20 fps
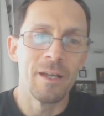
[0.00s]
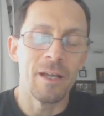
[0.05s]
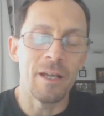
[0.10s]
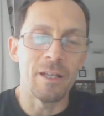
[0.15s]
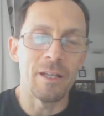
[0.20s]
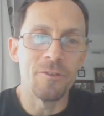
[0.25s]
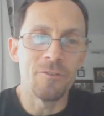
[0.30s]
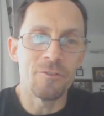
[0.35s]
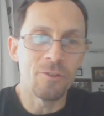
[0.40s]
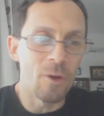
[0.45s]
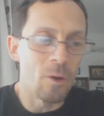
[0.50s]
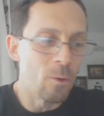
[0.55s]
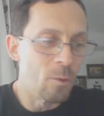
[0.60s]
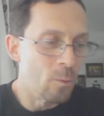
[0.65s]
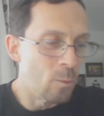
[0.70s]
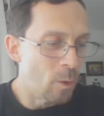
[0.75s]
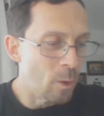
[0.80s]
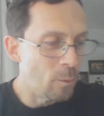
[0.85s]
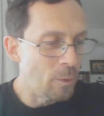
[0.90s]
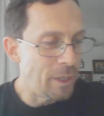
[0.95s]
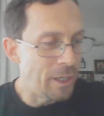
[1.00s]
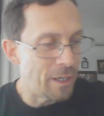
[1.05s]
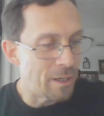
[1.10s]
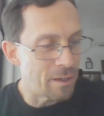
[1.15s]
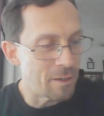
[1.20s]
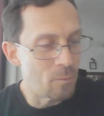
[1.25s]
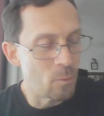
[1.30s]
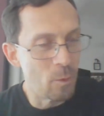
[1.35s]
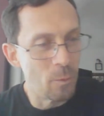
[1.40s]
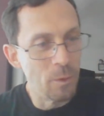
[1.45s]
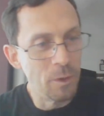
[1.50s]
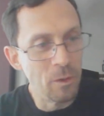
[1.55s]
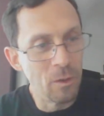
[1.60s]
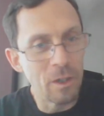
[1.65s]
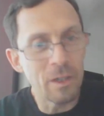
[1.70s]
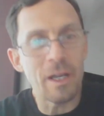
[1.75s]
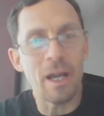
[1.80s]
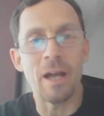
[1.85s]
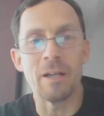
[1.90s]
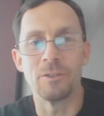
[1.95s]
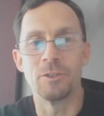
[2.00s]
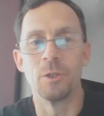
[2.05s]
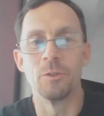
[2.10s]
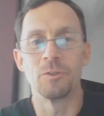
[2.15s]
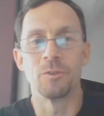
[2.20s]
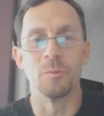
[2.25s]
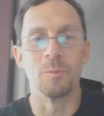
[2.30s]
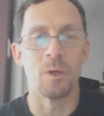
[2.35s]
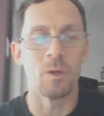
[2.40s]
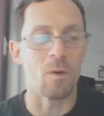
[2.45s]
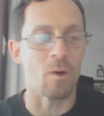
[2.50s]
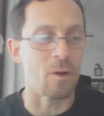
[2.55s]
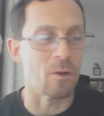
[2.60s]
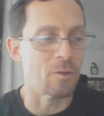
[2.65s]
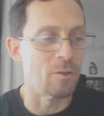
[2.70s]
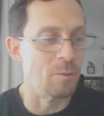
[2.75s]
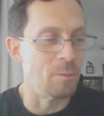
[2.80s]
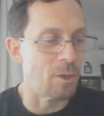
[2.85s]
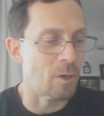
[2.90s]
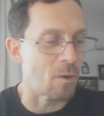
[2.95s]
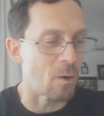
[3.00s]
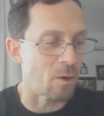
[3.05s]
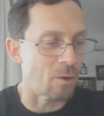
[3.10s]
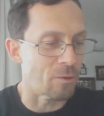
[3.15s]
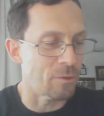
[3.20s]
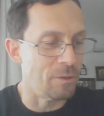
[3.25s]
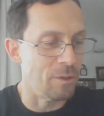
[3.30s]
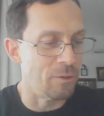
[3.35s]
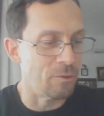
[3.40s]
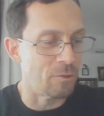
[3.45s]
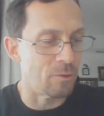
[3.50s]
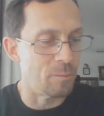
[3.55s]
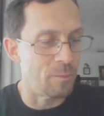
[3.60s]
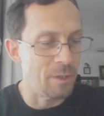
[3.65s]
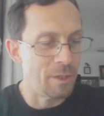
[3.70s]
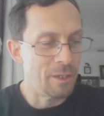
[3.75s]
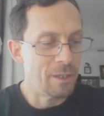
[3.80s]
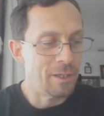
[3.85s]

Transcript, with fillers: And so, what we get in when we look at Joseph McCarthy and McCarthyism